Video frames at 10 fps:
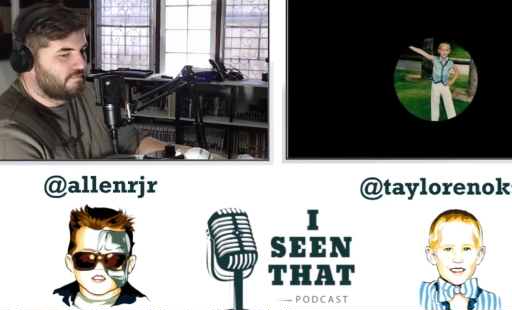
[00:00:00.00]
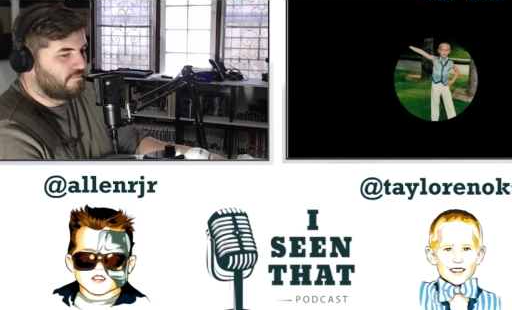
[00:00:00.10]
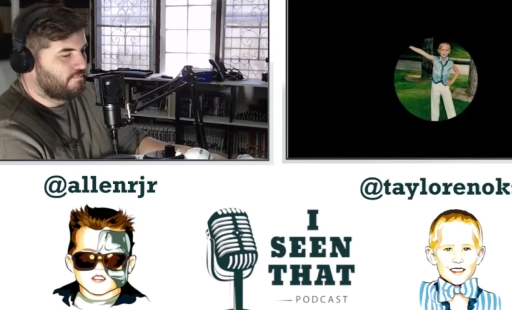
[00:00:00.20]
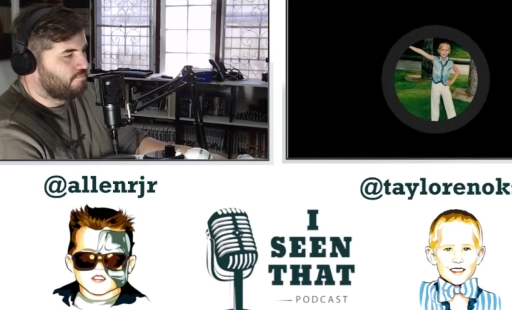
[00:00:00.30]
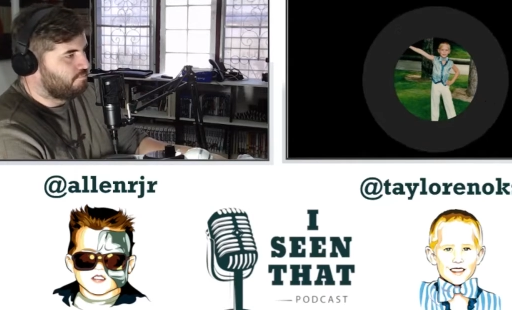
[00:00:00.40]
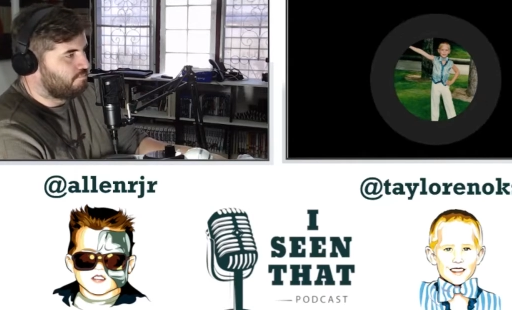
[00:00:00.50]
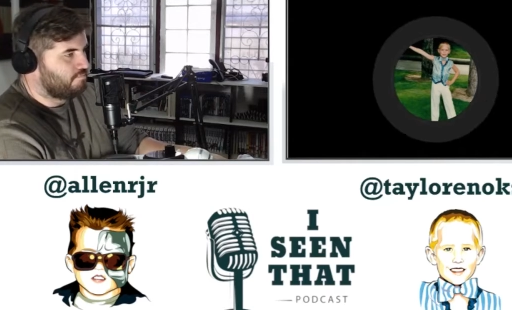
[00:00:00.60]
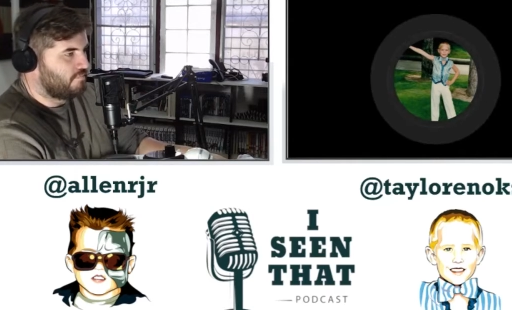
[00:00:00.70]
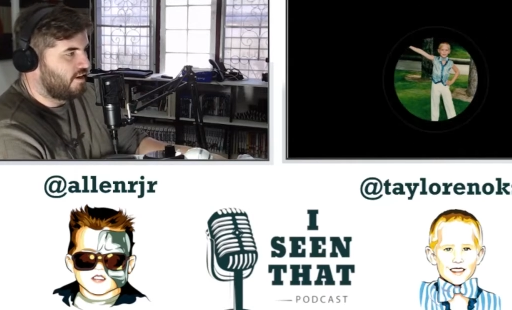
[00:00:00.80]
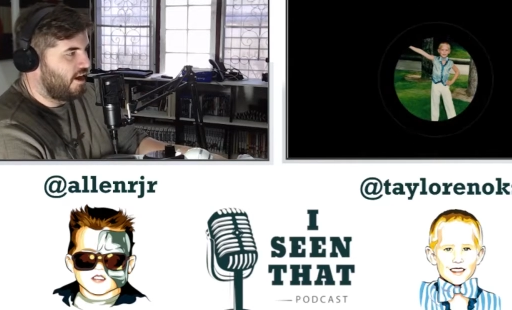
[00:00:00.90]

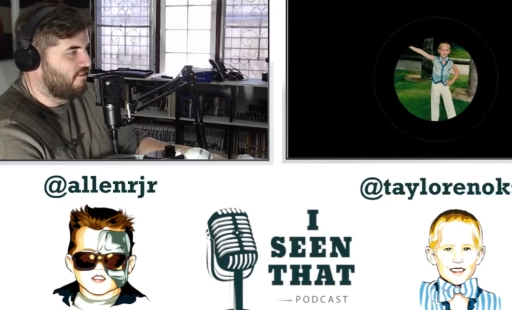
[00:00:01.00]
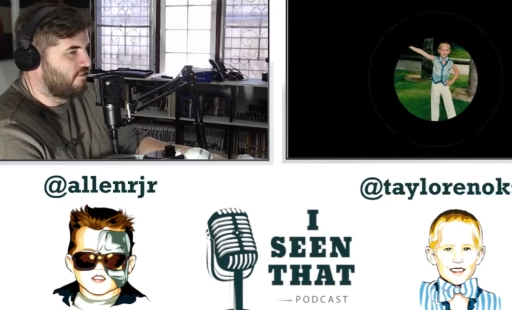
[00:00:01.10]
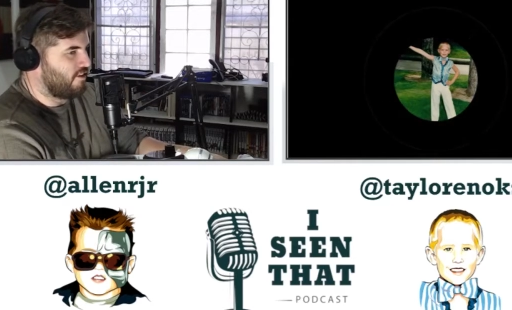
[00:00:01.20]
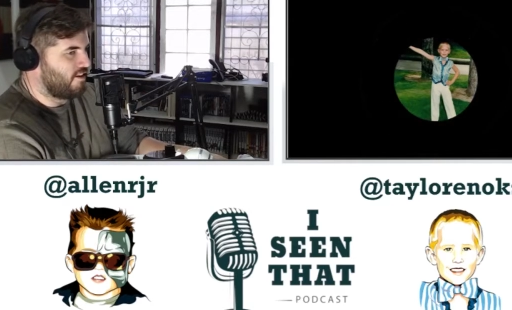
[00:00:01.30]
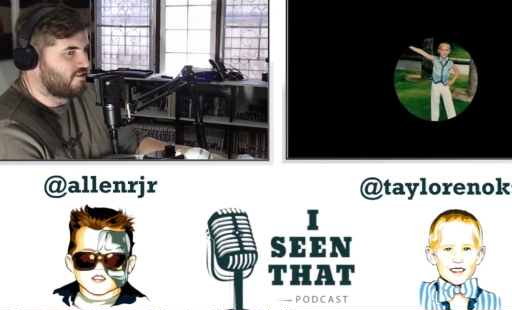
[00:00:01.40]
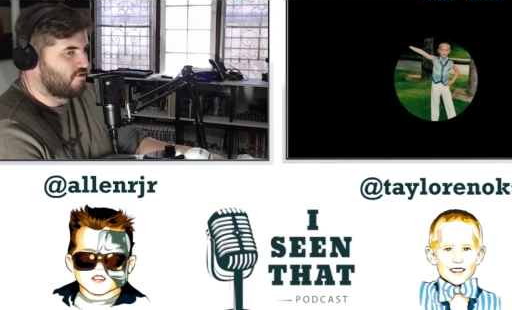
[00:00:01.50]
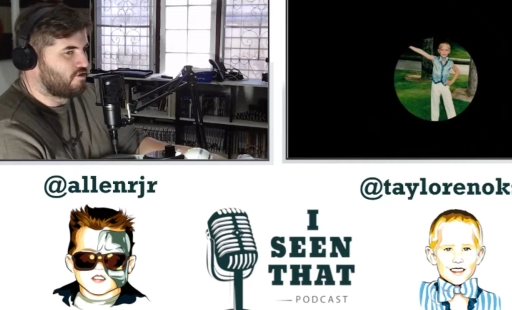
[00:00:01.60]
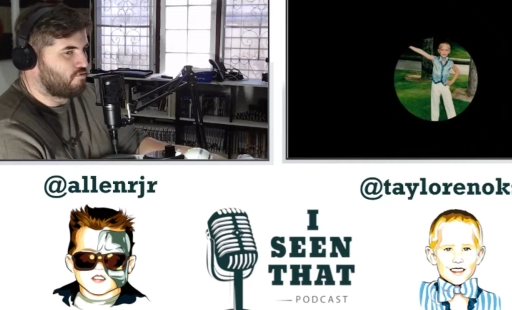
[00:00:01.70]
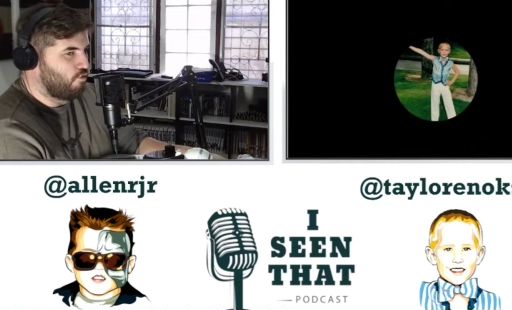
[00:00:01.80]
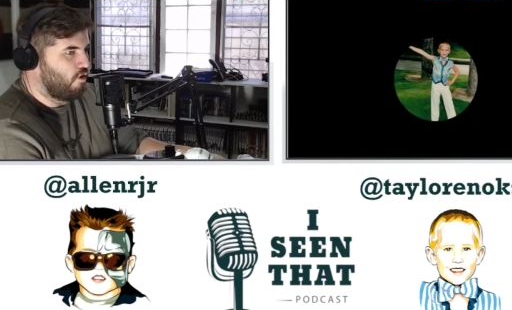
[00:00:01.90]
Speaker 1: Ugh. Everything is
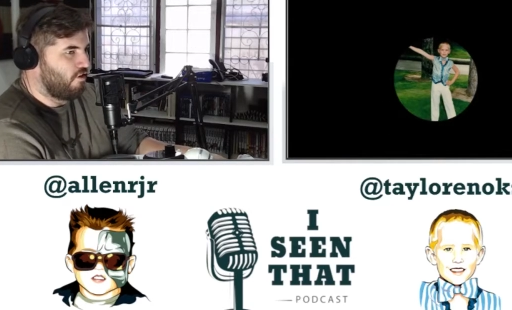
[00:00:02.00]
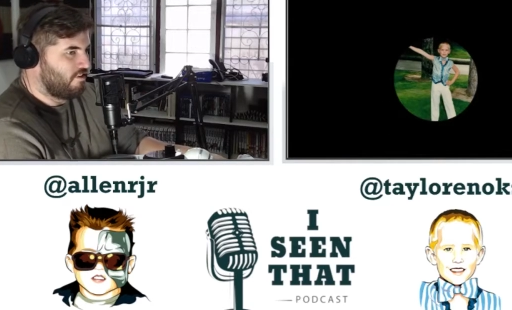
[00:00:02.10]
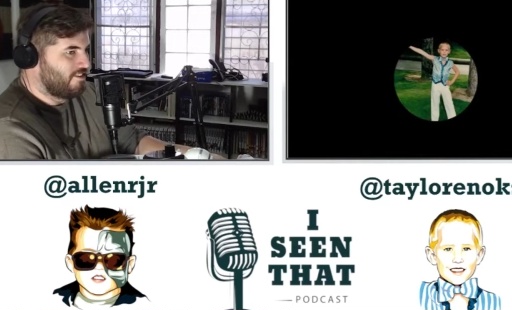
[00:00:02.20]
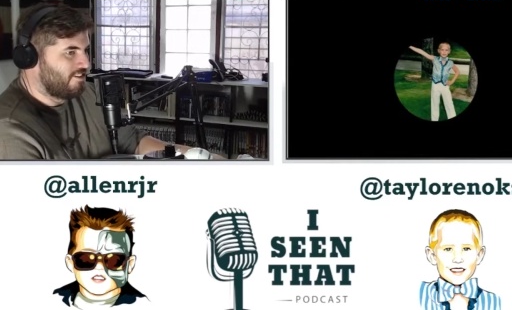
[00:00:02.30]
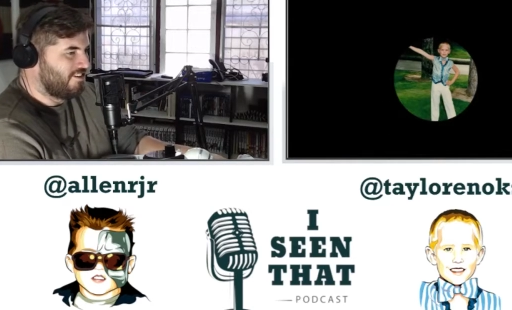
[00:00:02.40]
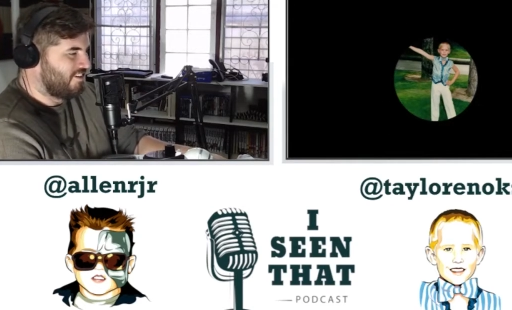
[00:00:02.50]
just wrong.